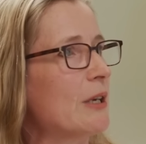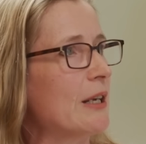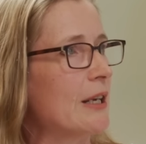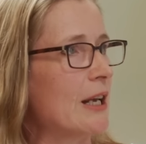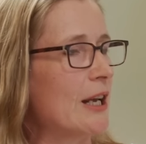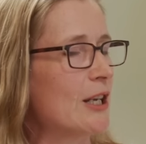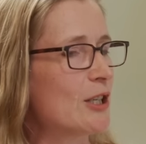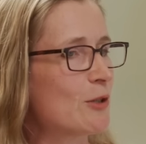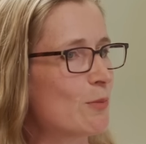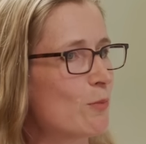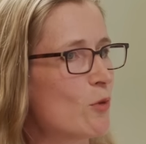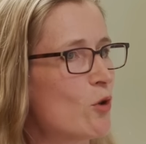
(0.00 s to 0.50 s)
it,
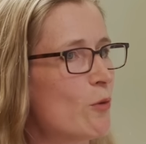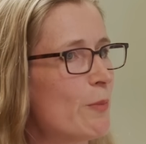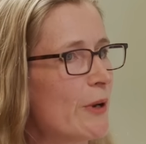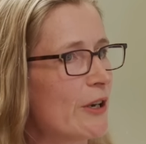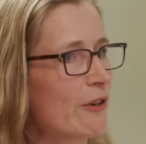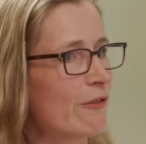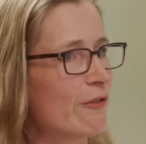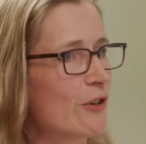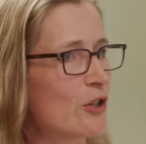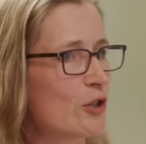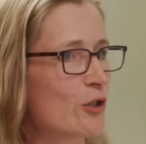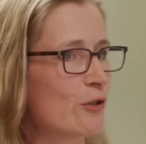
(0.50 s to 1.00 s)
it's more
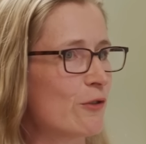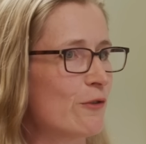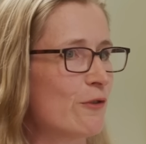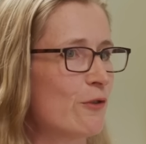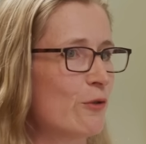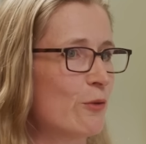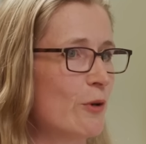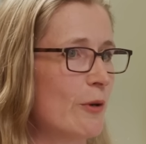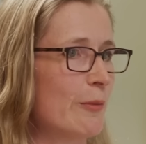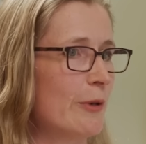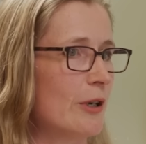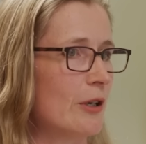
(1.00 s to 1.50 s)
beneficial
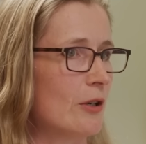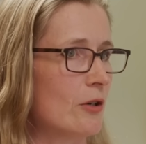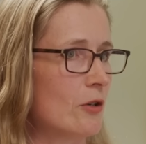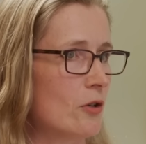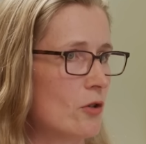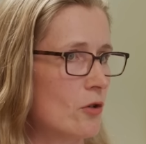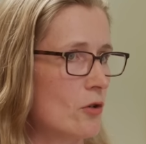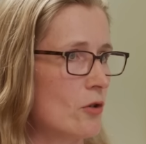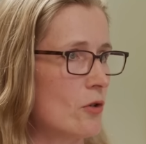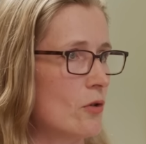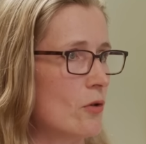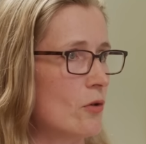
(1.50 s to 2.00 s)
for women
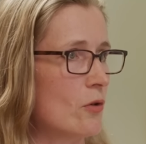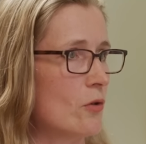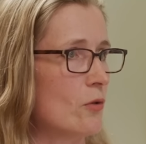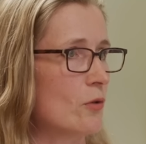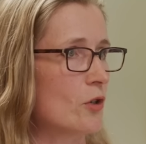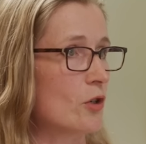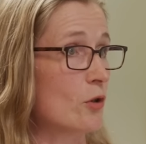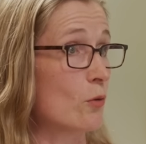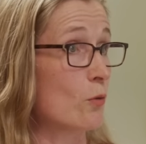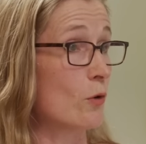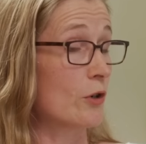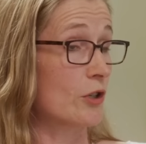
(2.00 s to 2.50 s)
to
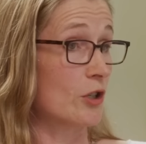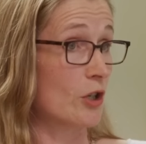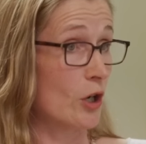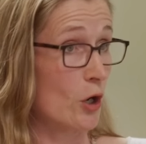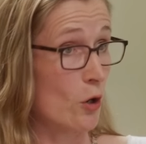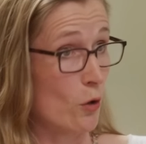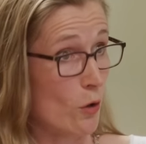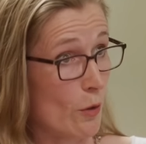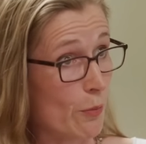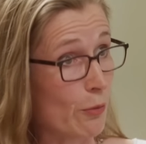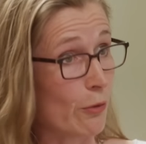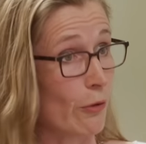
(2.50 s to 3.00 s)
to to
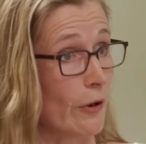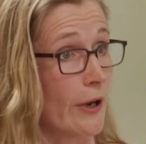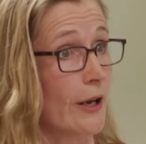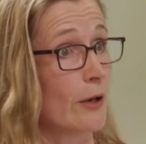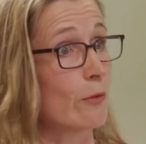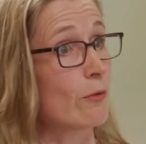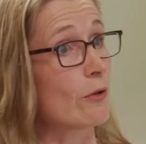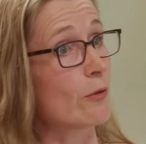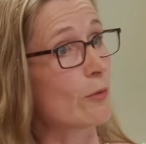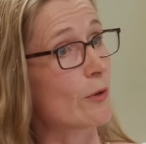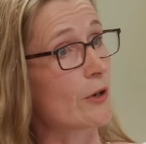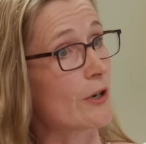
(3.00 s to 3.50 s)

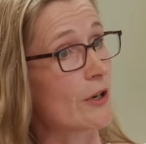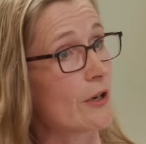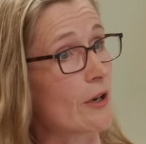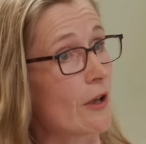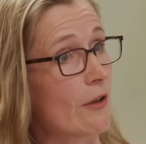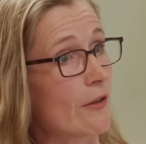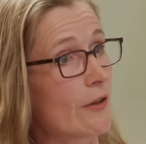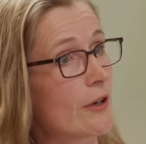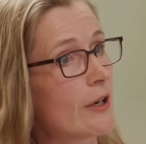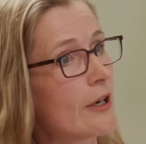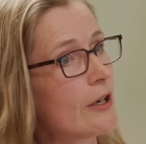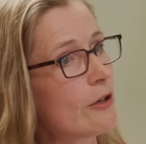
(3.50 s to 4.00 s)
cooperate with one
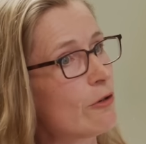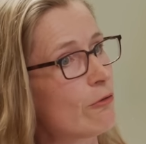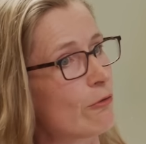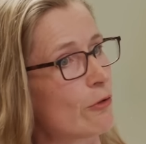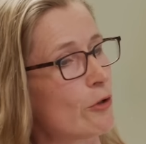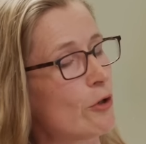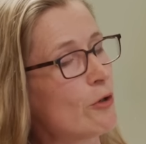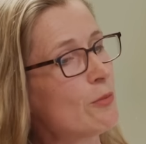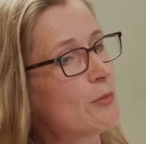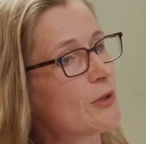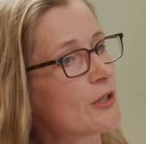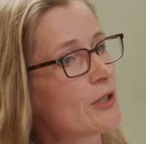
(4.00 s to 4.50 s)
another in
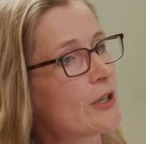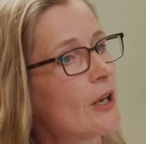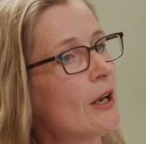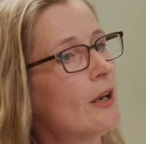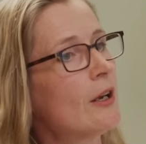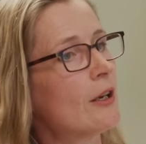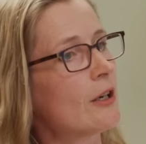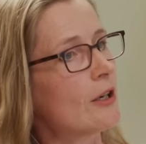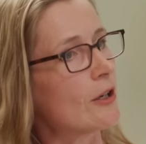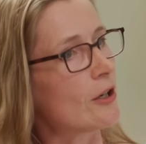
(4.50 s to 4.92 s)
groups,